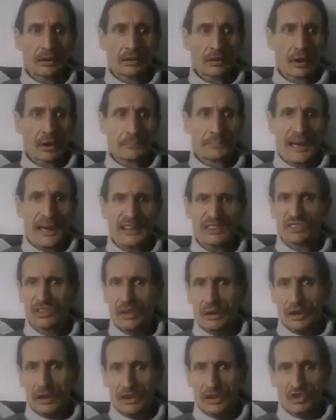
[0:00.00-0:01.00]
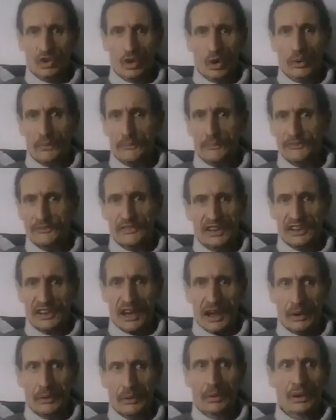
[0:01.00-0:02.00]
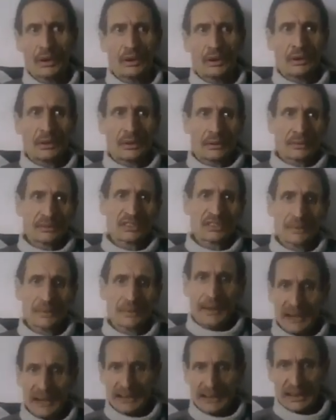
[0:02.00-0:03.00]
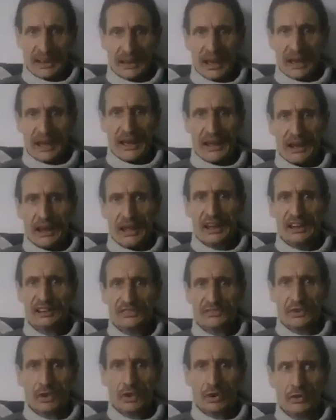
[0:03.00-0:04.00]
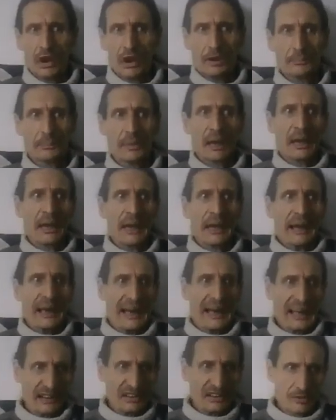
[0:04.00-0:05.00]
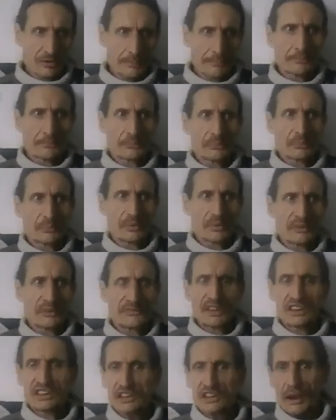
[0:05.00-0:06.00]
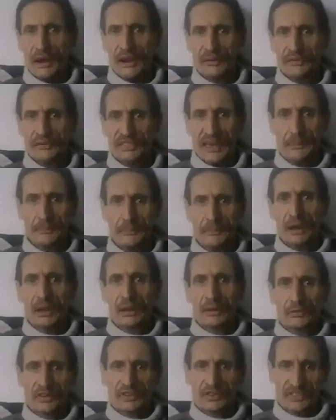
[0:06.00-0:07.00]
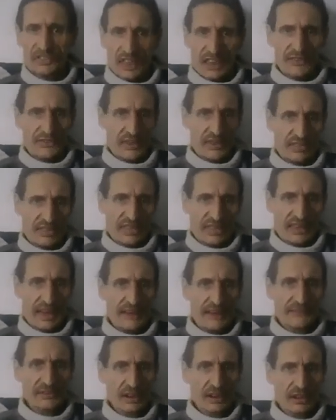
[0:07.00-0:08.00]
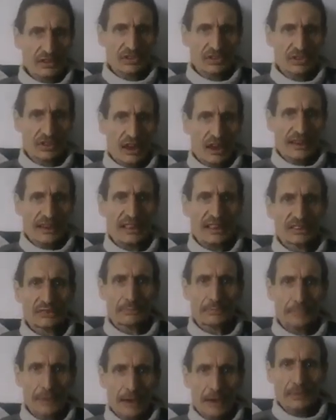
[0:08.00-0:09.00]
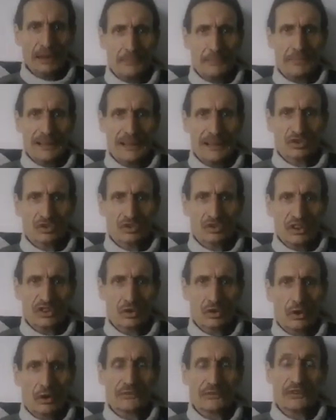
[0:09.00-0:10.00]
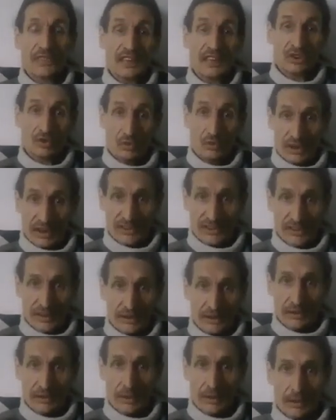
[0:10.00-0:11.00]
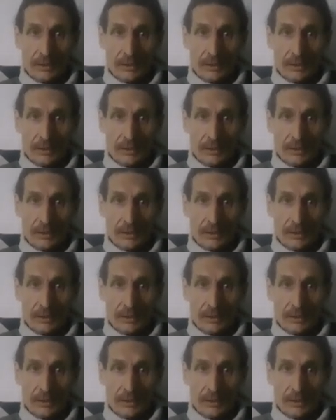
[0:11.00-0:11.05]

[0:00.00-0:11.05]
group page. It's only a short video demanding an interview room and videoing them receiving the evidence against Birmingham Magistrates Court for their treason.